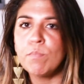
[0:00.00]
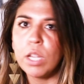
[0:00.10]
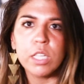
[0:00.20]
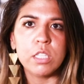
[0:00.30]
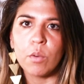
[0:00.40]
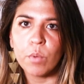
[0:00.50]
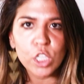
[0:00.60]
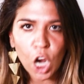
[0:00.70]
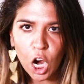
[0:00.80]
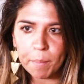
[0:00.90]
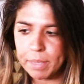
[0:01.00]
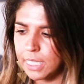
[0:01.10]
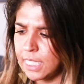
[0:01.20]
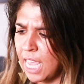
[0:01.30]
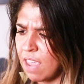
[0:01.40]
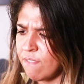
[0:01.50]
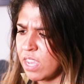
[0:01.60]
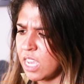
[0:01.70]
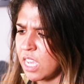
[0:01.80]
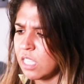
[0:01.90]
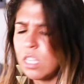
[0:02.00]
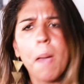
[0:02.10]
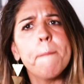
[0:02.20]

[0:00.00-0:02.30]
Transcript: plus a retirement savings,